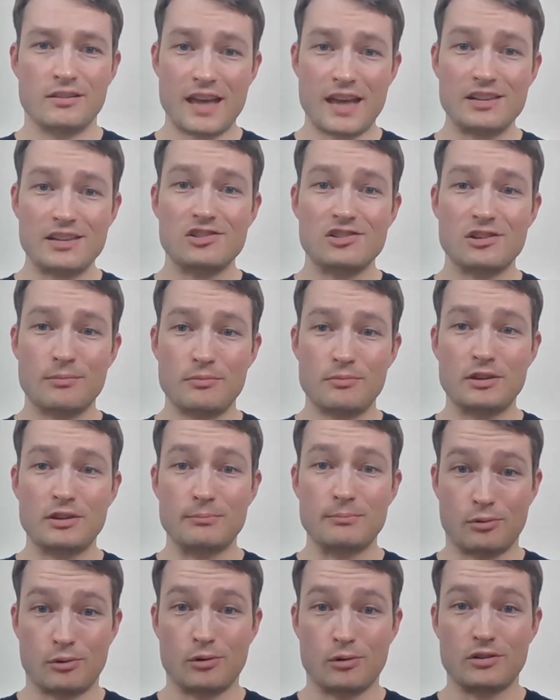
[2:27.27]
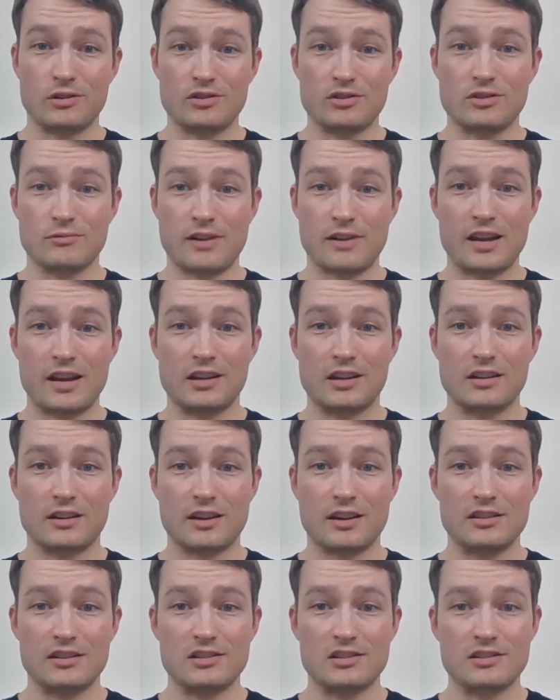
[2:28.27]
That's something important to
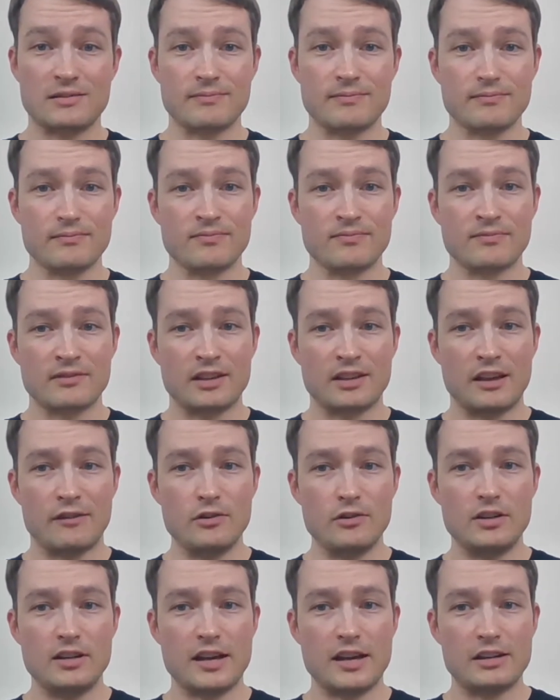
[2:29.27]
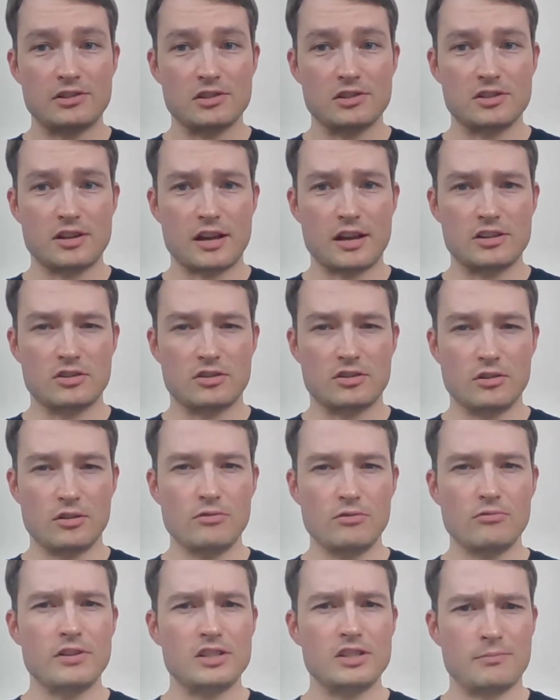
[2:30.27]
recognize. If you can exercise
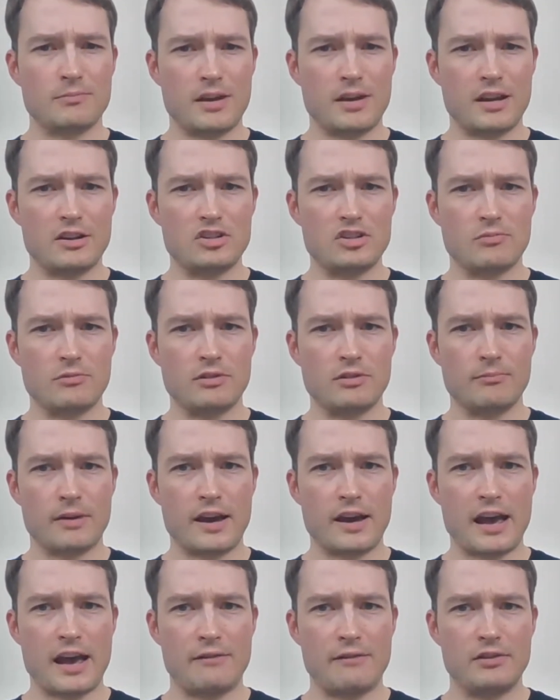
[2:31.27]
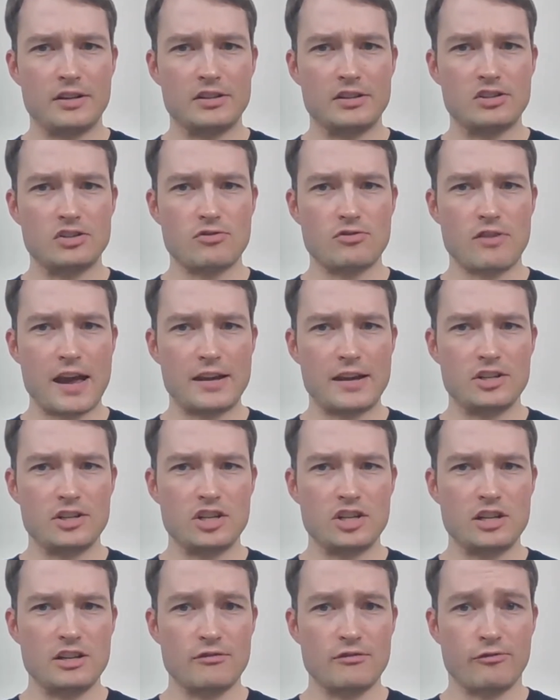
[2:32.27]
good risk management by having a
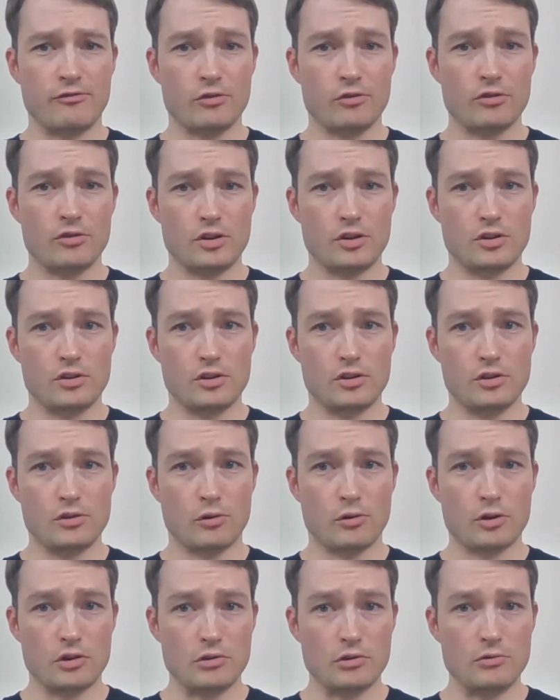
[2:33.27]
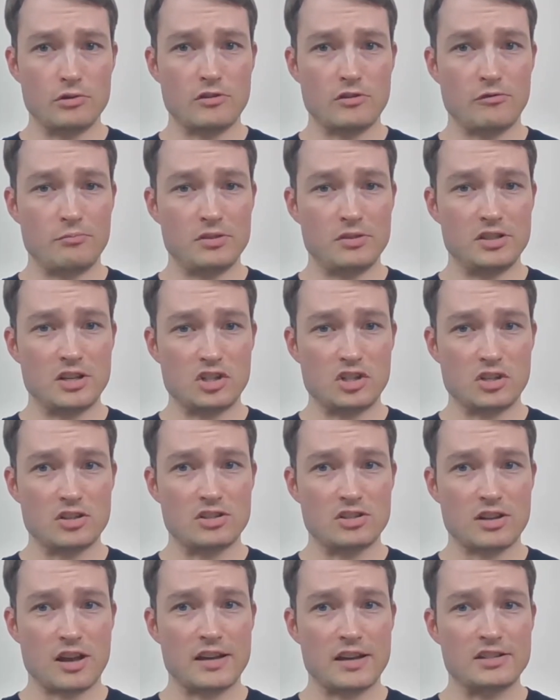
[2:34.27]
strategy for your use of position
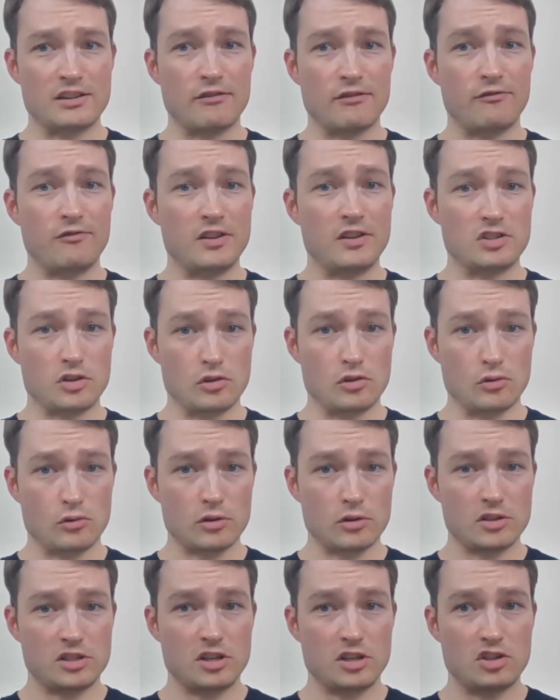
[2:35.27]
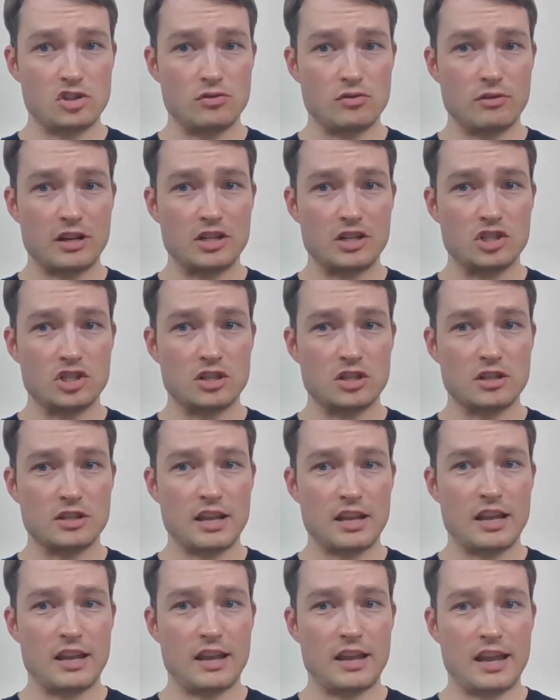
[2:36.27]
size that fits your
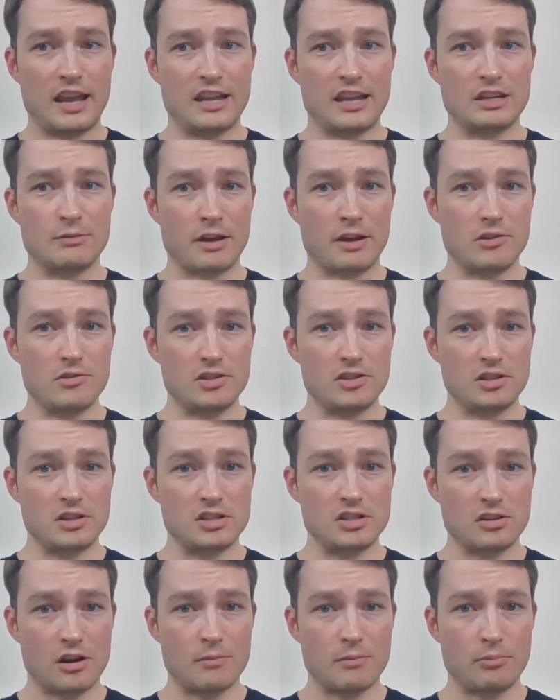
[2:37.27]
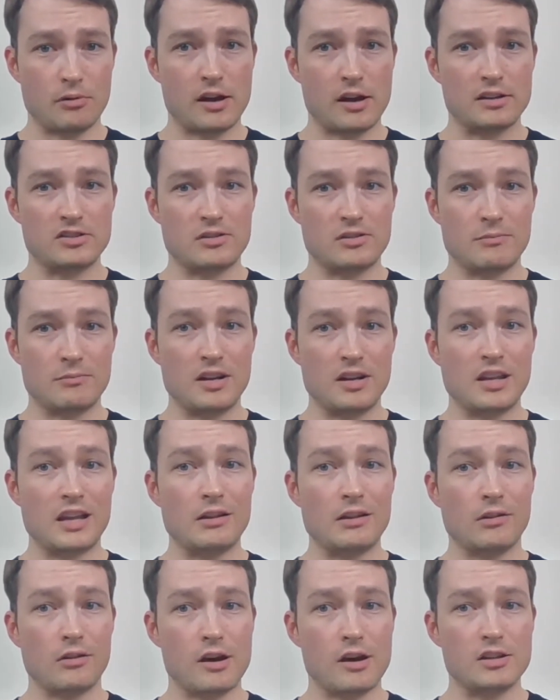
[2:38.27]
situation and by using a stop loss to
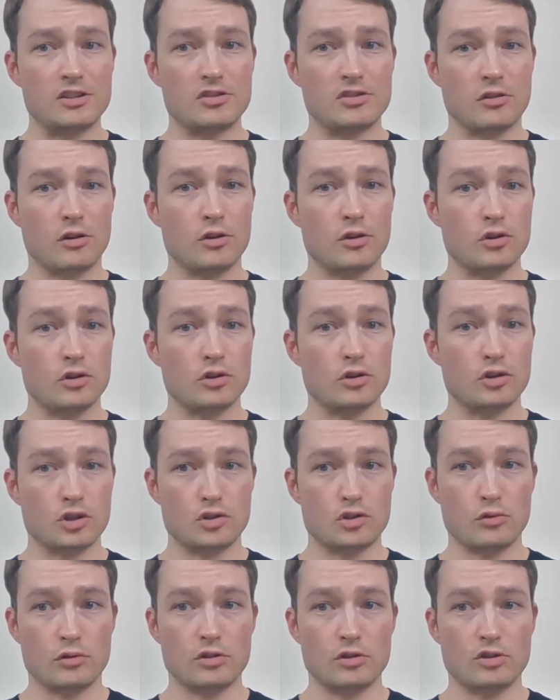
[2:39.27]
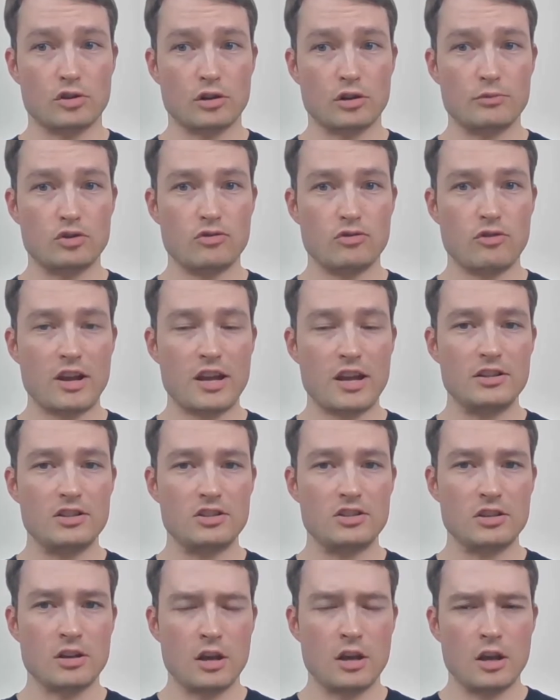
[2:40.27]
mitigate loss on your shorter term
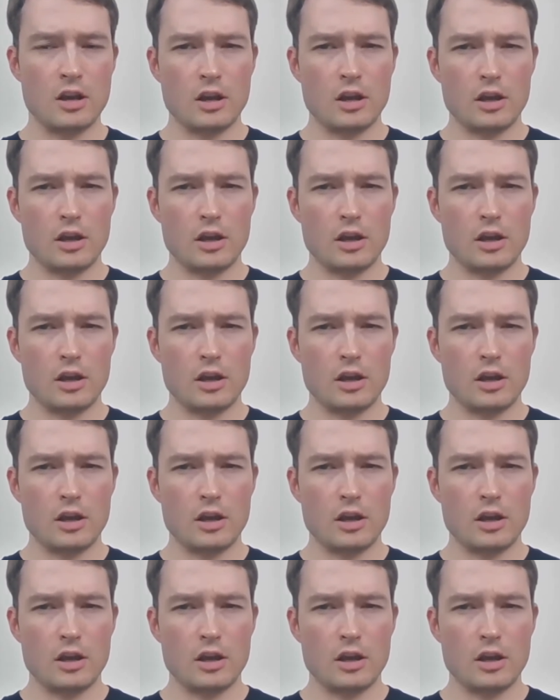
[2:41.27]
trades,